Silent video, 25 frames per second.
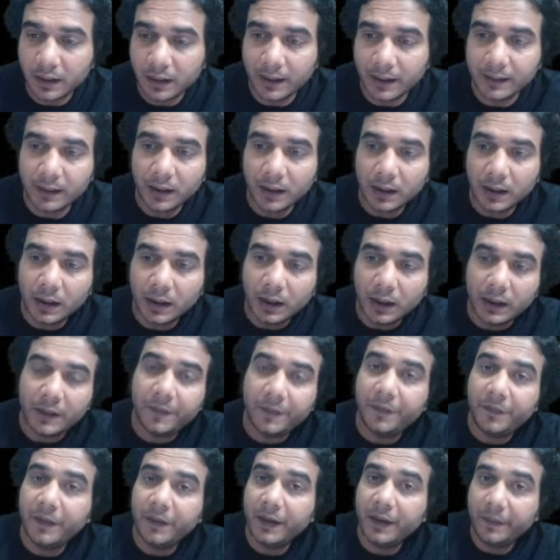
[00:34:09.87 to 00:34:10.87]
and
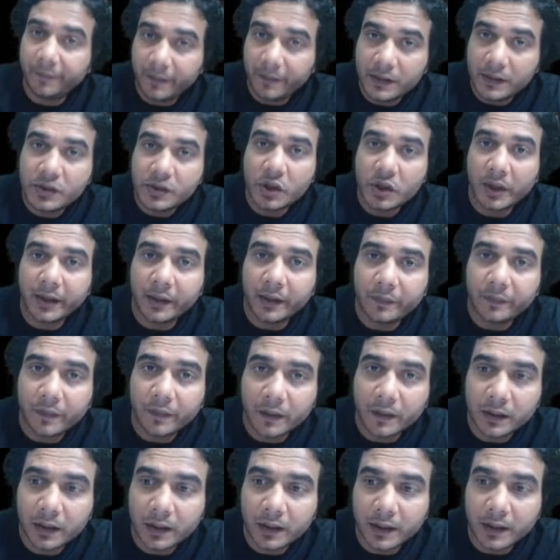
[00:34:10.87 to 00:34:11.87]
if we differentiate it
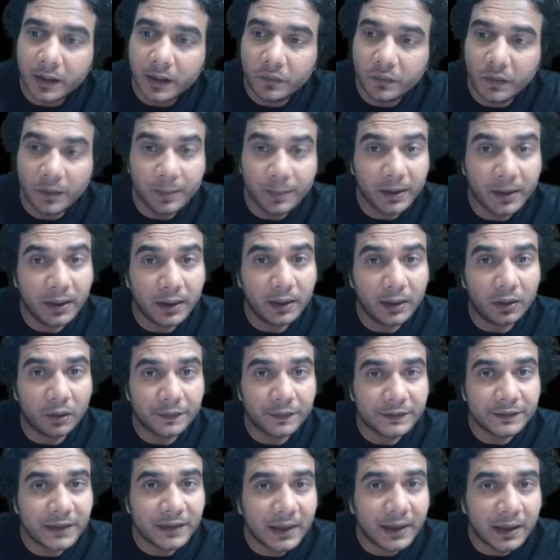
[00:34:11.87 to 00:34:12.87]
further, it will be
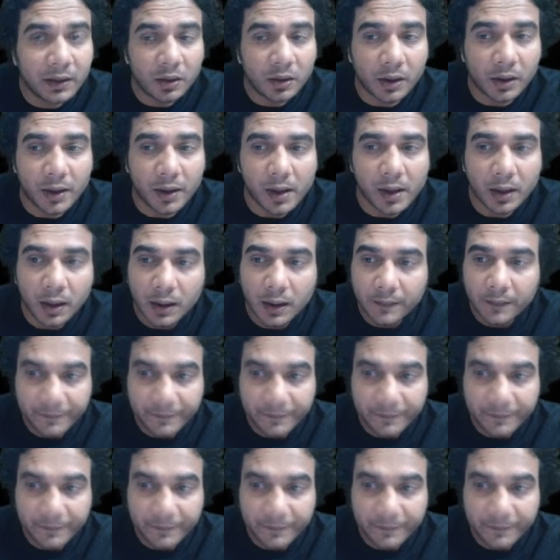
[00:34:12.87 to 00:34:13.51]
of second order.